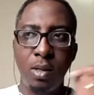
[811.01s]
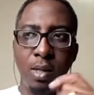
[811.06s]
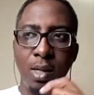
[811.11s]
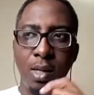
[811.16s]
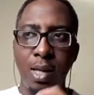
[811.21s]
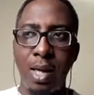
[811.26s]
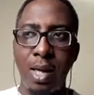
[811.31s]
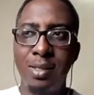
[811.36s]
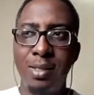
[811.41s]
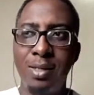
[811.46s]

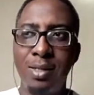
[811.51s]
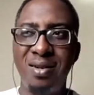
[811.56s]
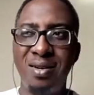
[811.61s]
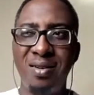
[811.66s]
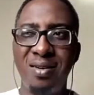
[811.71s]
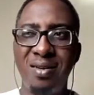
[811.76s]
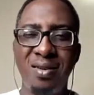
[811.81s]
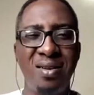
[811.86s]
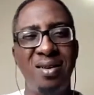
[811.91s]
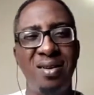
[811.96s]
I said,
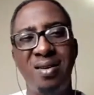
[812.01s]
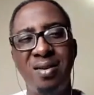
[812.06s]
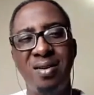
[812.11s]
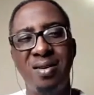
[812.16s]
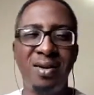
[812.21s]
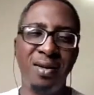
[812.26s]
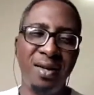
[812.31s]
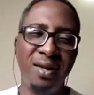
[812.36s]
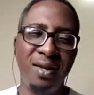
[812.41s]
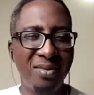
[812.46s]

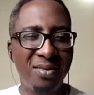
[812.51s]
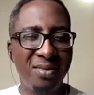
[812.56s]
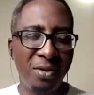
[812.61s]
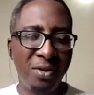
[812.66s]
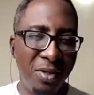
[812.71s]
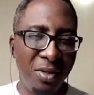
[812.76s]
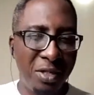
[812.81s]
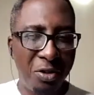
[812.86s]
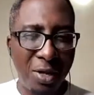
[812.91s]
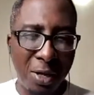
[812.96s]
I'm not really
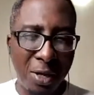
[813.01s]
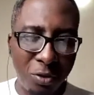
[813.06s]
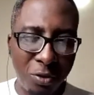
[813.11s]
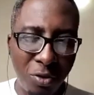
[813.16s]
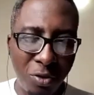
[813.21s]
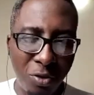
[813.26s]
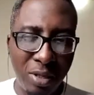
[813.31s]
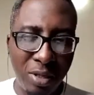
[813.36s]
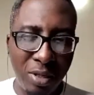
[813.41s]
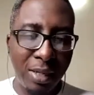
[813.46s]
sure. I just took them.